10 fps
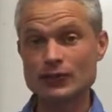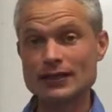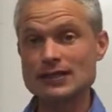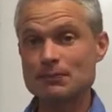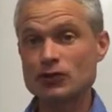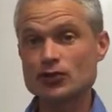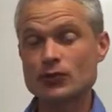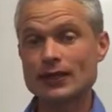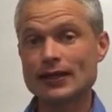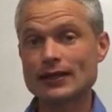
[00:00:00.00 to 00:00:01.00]
In this module
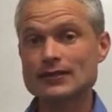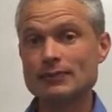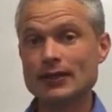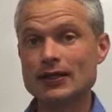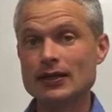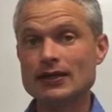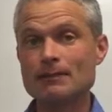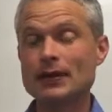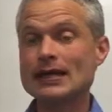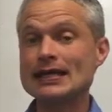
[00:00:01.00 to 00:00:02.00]
we're going to be
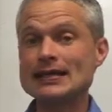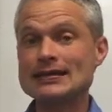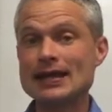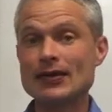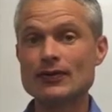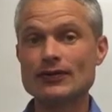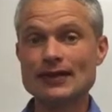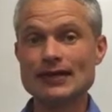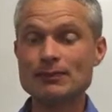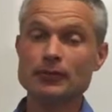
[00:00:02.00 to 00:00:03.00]
breaking down
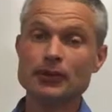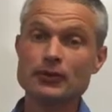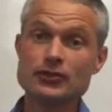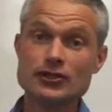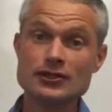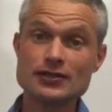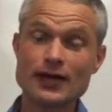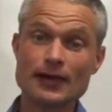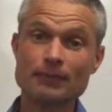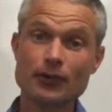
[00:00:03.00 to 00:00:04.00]
the permaculture
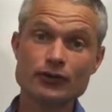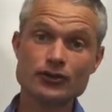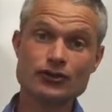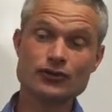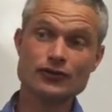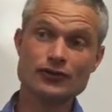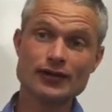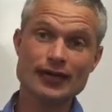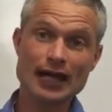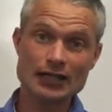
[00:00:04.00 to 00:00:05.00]
design approach to
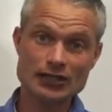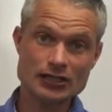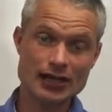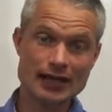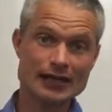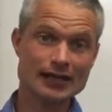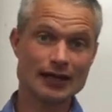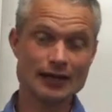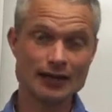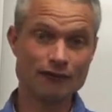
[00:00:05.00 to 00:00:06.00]
the large
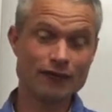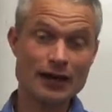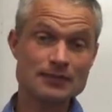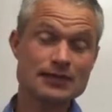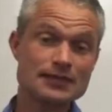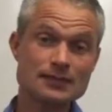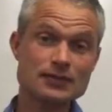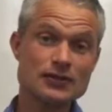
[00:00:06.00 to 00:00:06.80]
acre farm system.